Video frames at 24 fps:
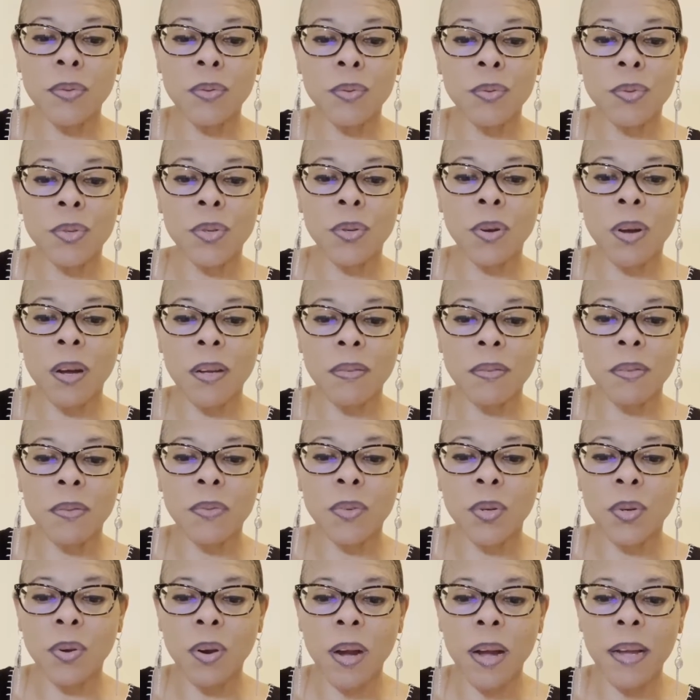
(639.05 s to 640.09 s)
through the cross of
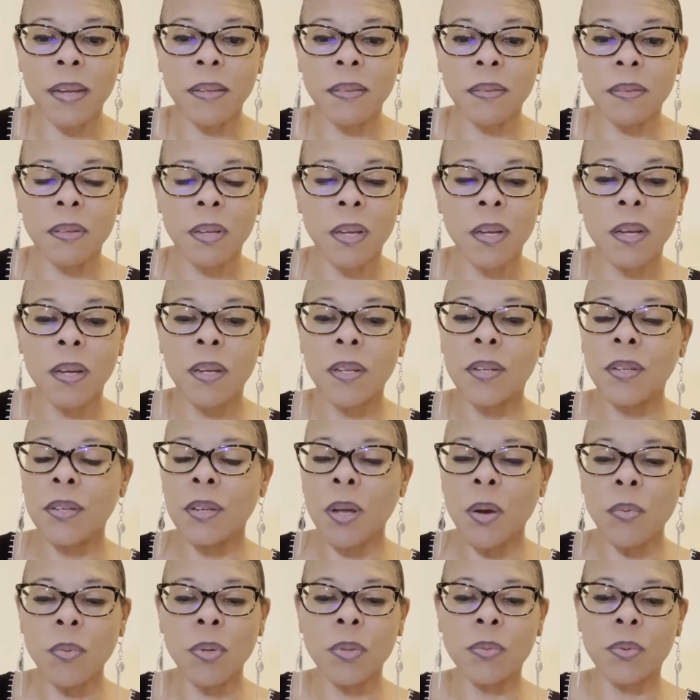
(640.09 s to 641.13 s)
Christ,
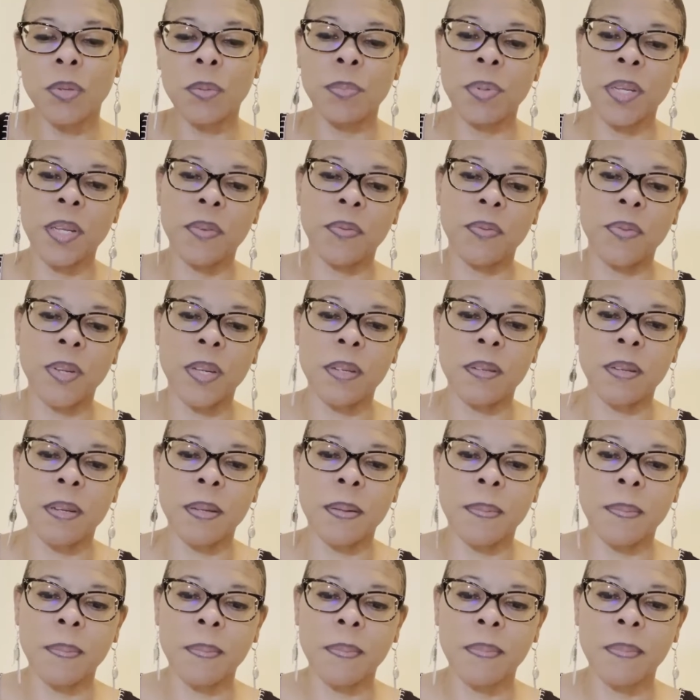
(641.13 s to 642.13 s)
no one would be offended.